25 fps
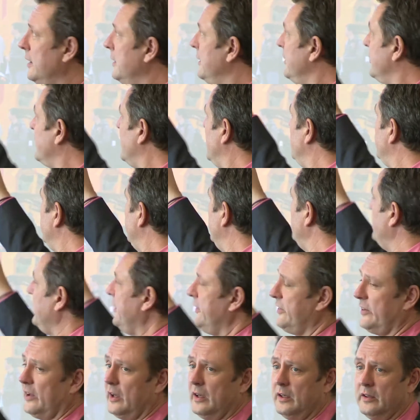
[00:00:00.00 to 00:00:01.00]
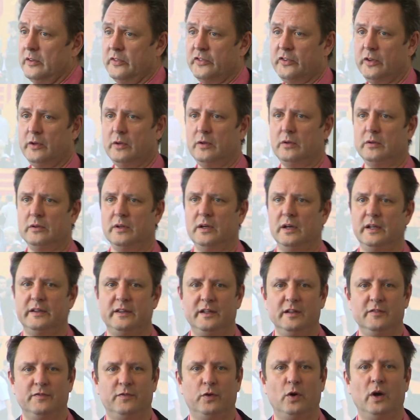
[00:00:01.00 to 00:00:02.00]
this company, PESA, sold, I
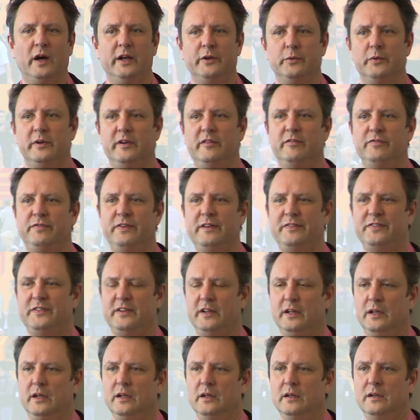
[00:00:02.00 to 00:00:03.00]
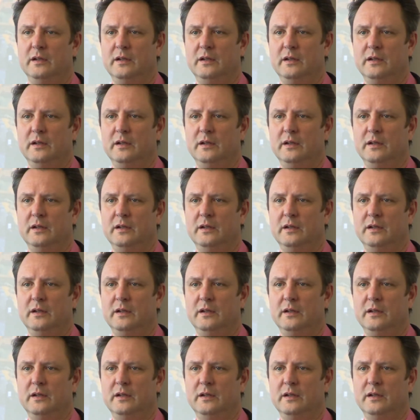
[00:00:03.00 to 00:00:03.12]
think, 450